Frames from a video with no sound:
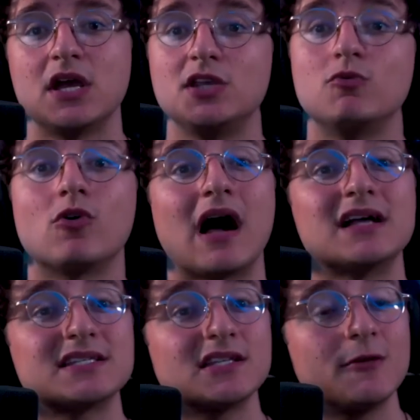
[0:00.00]
you will
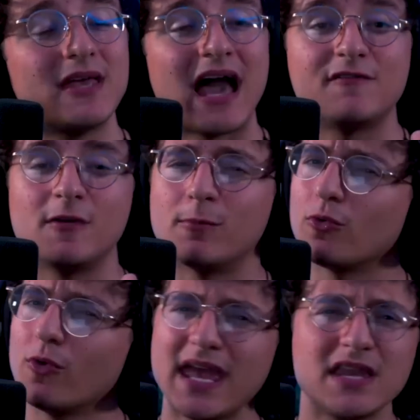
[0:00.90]
constantly be having
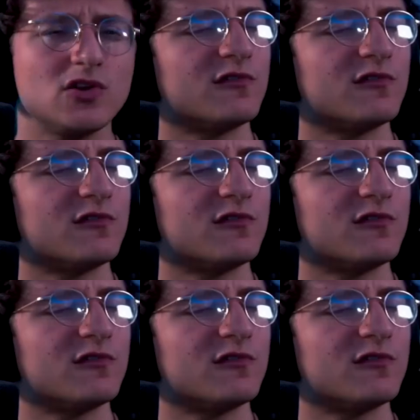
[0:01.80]
brand new,